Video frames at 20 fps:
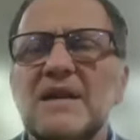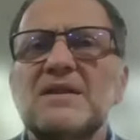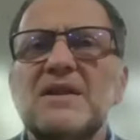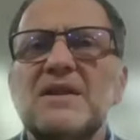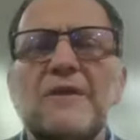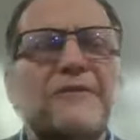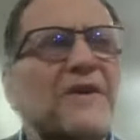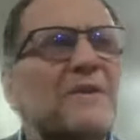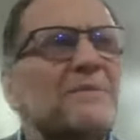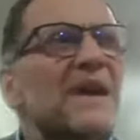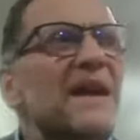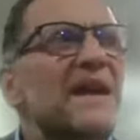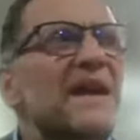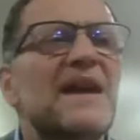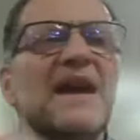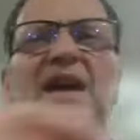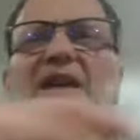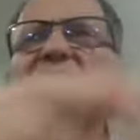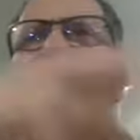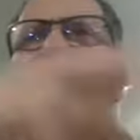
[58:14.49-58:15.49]
So for
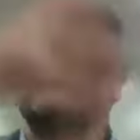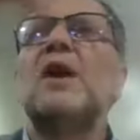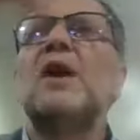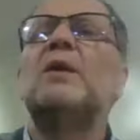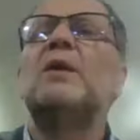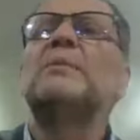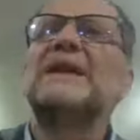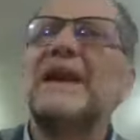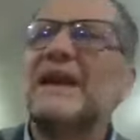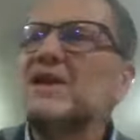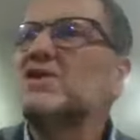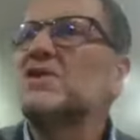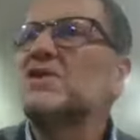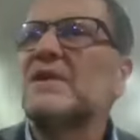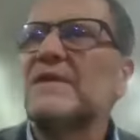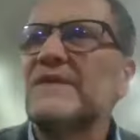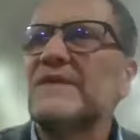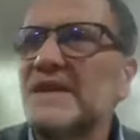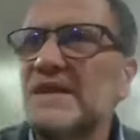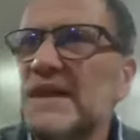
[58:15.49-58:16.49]
me, the
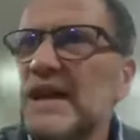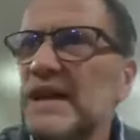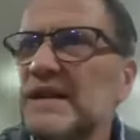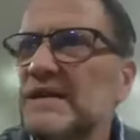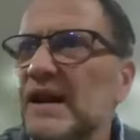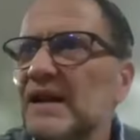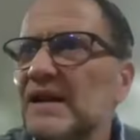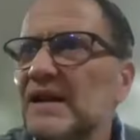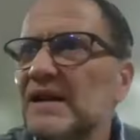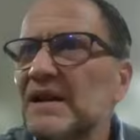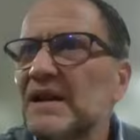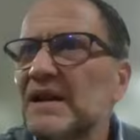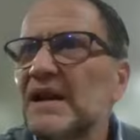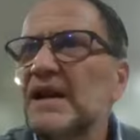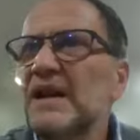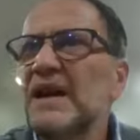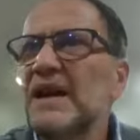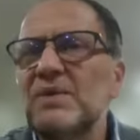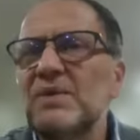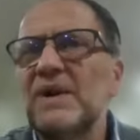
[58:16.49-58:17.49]
culmination of the Seder
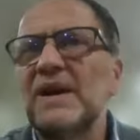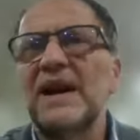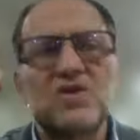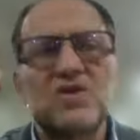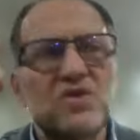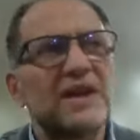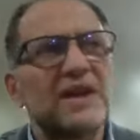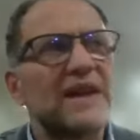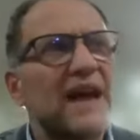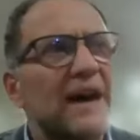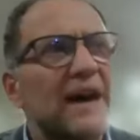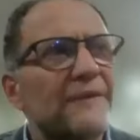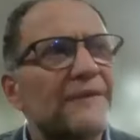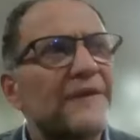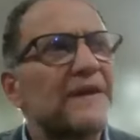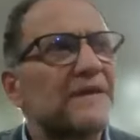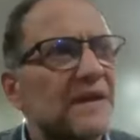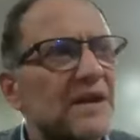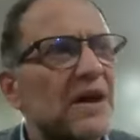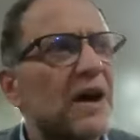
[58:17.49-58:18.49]
is when I drink that
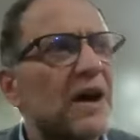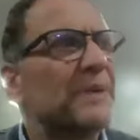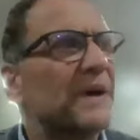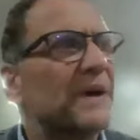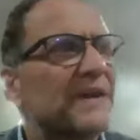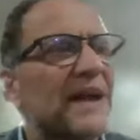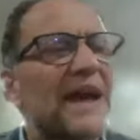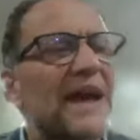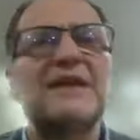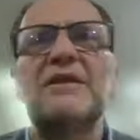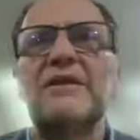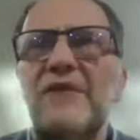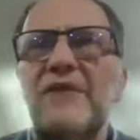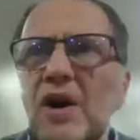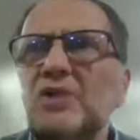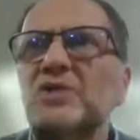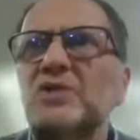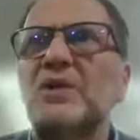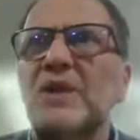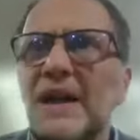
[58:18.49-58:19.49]
fifth cup at the end of
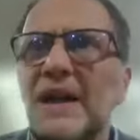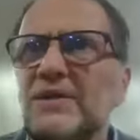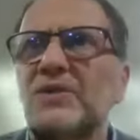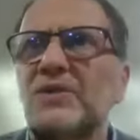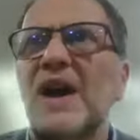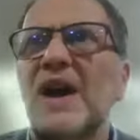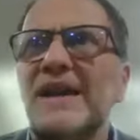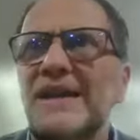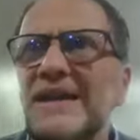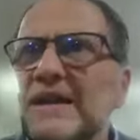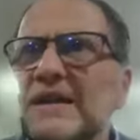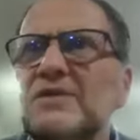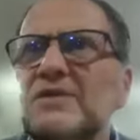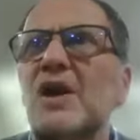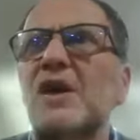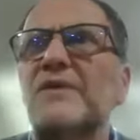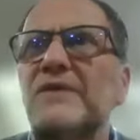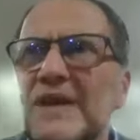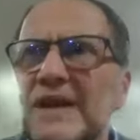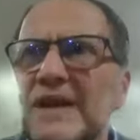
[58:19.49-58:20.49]
Hodul Adonai
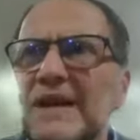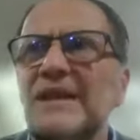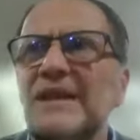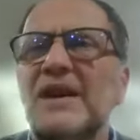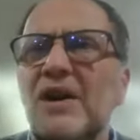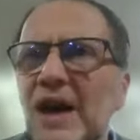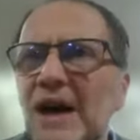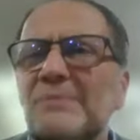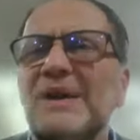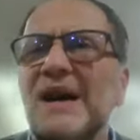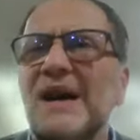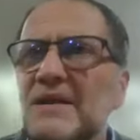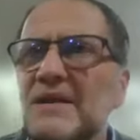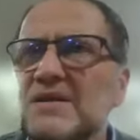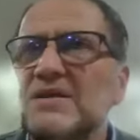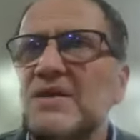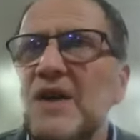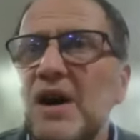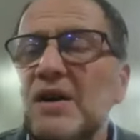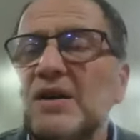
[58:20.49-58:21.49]
Kitov Kiri Olam
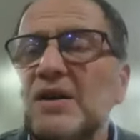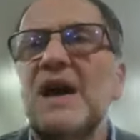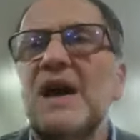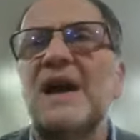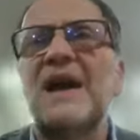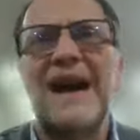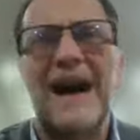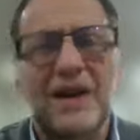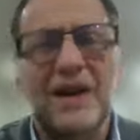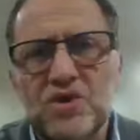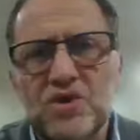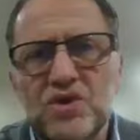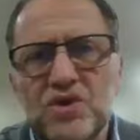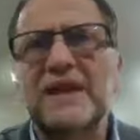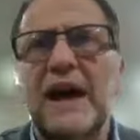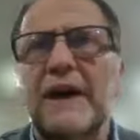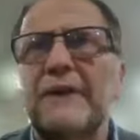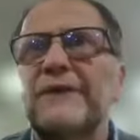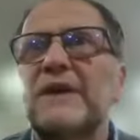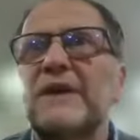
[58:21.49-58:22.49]
Kastor,
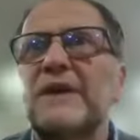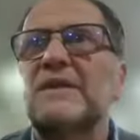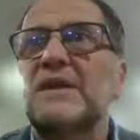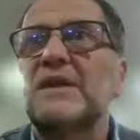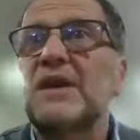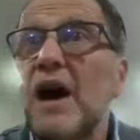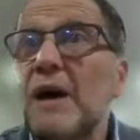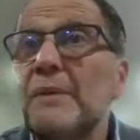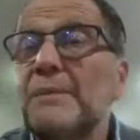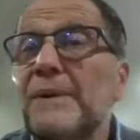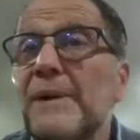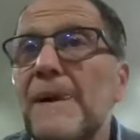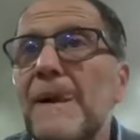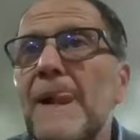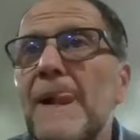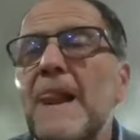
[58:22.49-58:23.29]
drink that fifth cup,